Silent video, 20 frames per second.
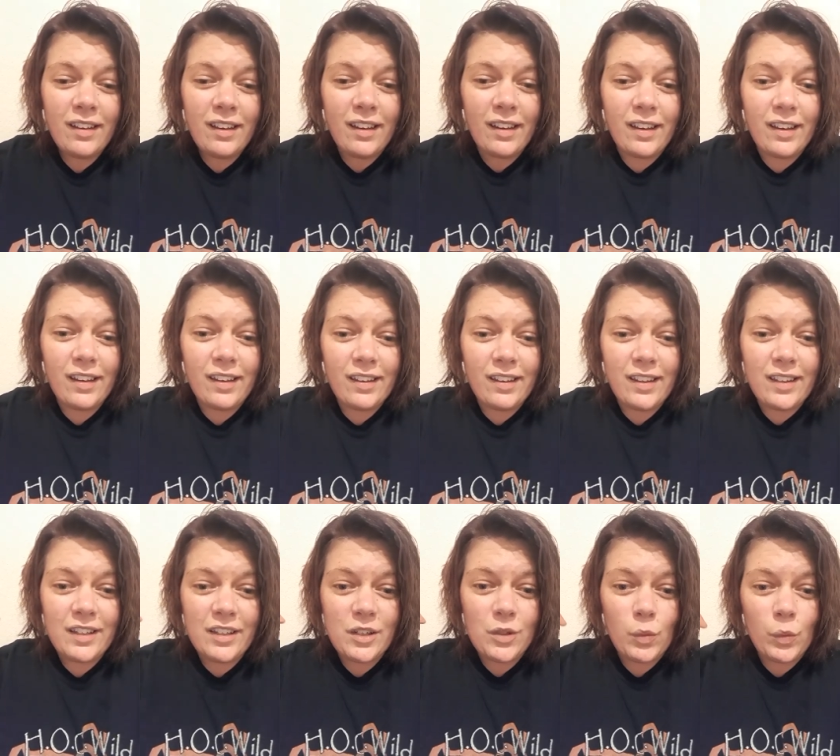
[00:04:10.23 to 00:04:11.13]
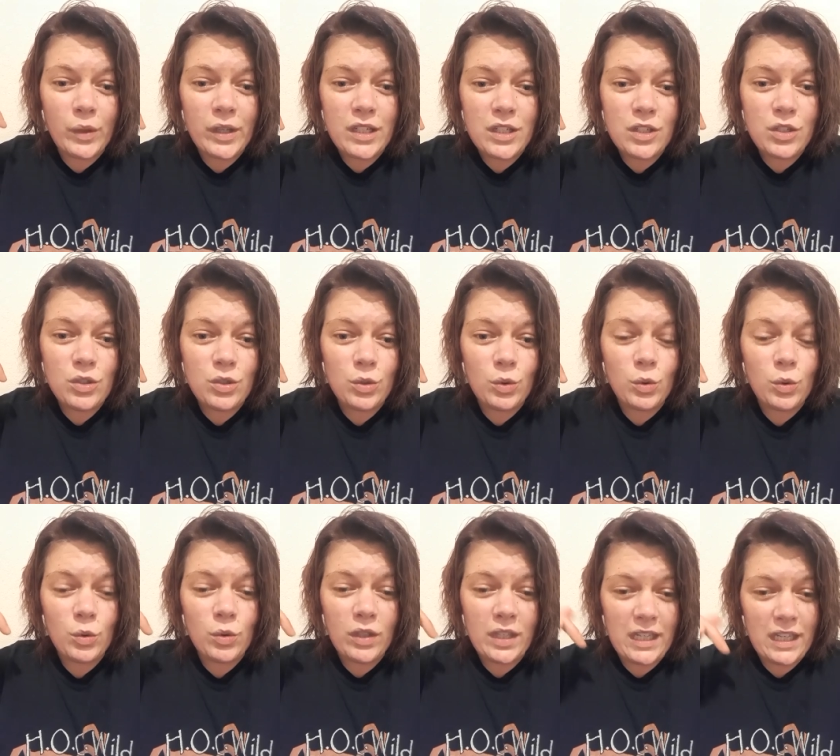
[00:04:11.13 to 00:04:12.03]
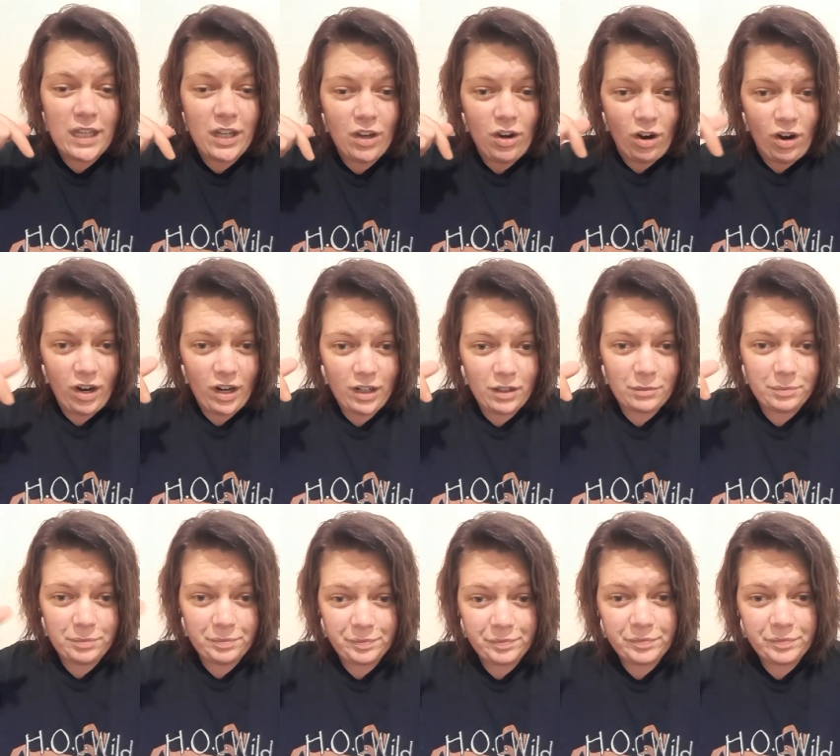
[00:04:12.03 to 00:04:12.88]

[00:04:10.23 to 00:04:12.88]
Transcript: and went to the ER.